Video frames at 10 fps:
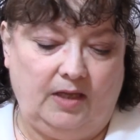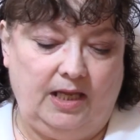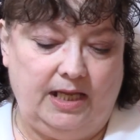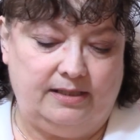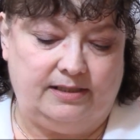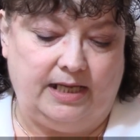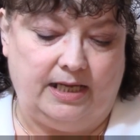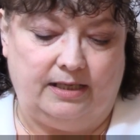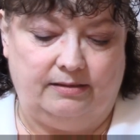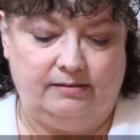It's
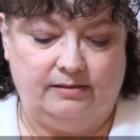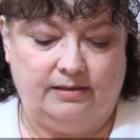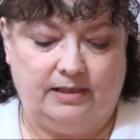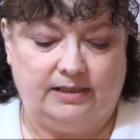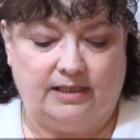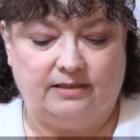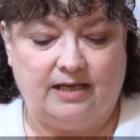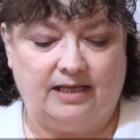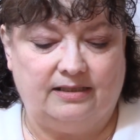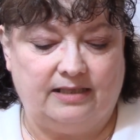in, it does
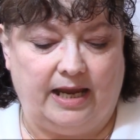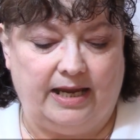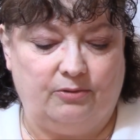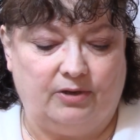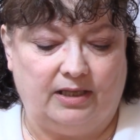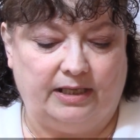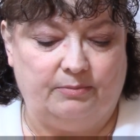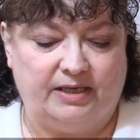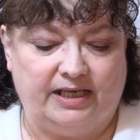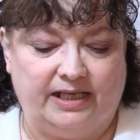not say really,
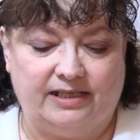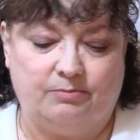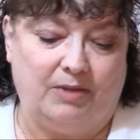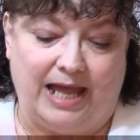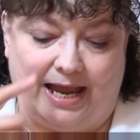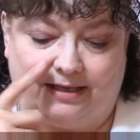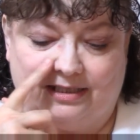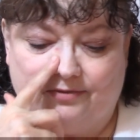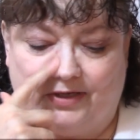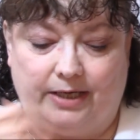but it is black.
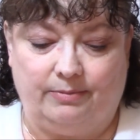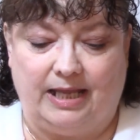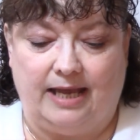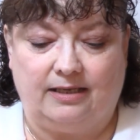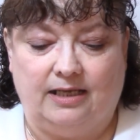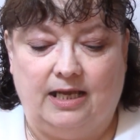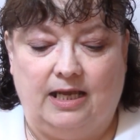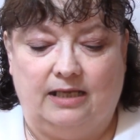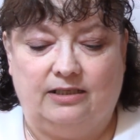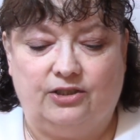It's very black.
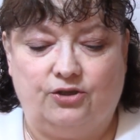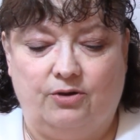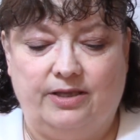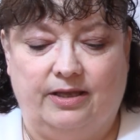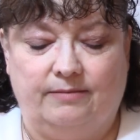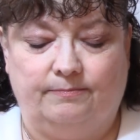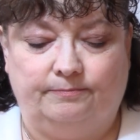I'll show you though.